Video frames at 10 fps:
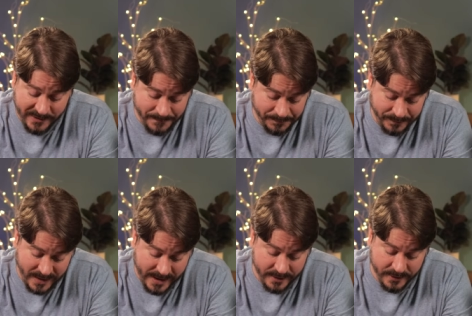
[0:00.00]
Well,
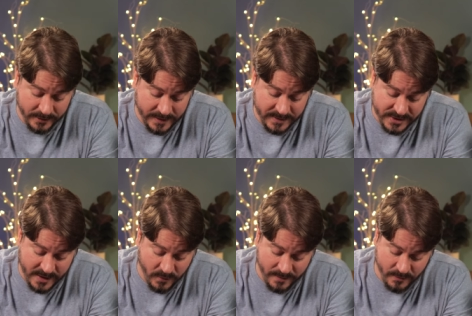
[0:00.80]
I don't know. Let me
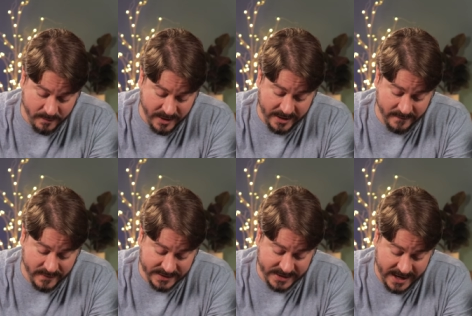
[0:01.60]
try one more bite of
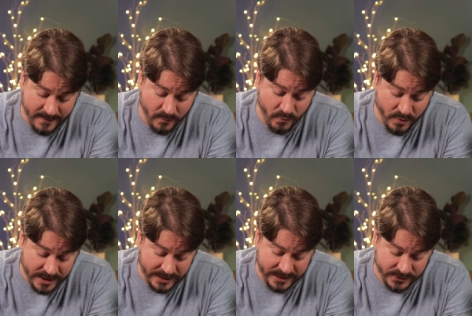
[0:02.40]
this. I am
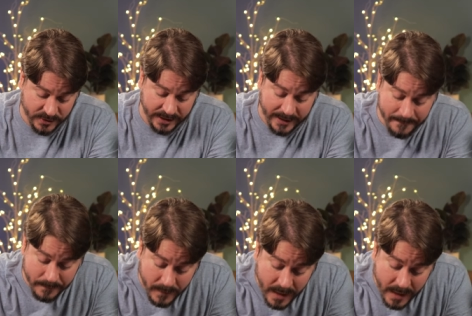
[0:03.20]
really enjoying it.